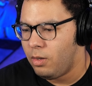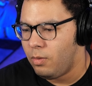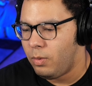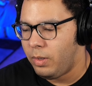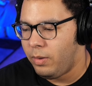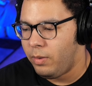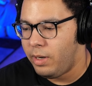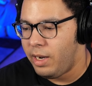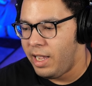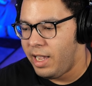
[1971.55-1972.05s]

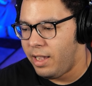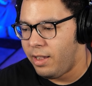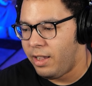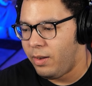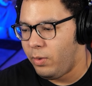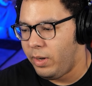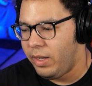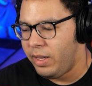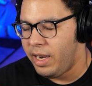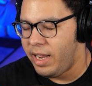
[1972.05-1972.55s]
we would
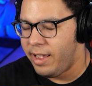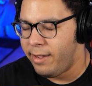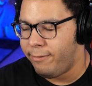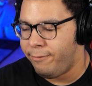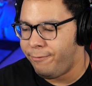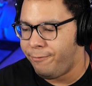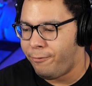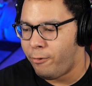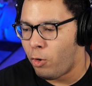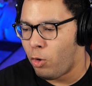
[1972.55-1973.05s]
have
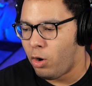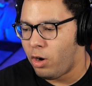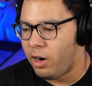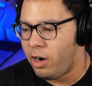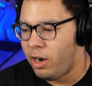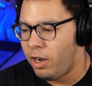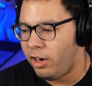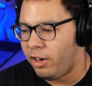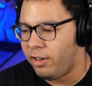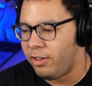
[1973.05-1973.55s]

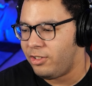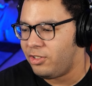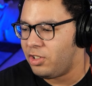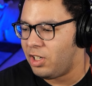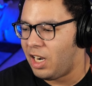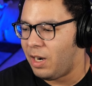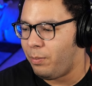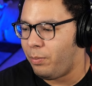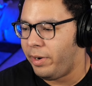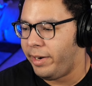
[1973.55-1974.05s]
400
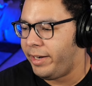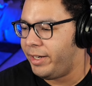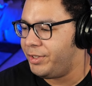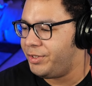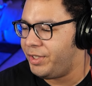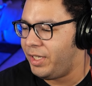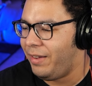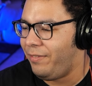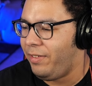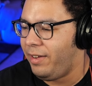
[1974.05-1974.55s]
jawbreakers
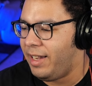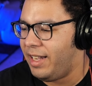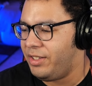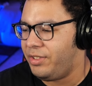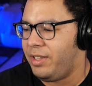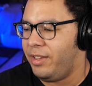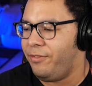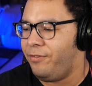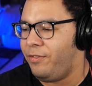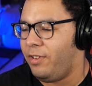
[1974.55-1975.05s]
if you guys
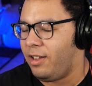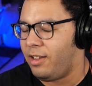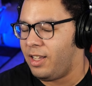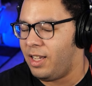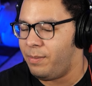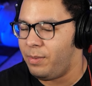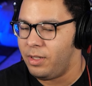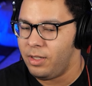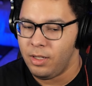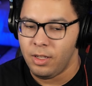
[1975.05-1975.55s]
didn't fuck
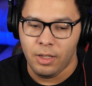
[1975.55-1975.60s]
up.